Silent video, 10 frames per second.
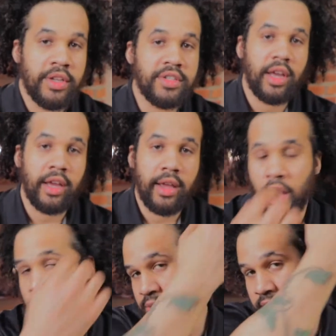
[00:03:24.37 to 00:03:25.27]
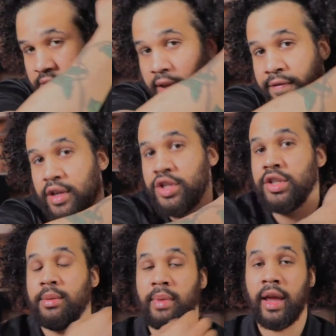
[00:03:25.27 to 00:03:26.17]
this light helps with the
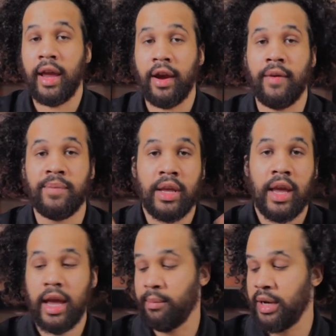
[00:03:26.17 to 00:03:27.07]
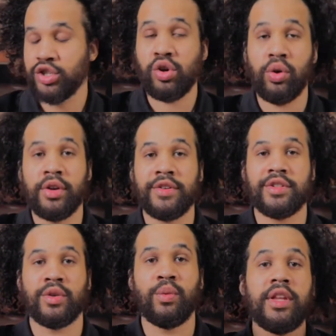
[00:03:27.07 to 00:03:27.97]
definition in my hair and my
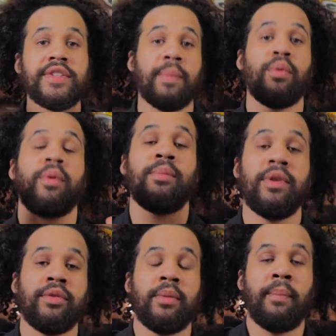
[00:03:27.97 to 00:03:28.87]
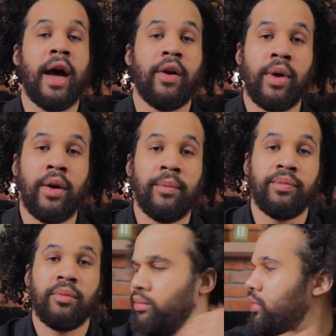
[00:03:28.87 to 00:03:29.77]
shoulders to really separate me from the background.
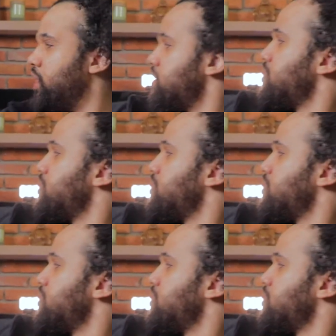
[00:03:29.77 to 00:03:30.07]
It's a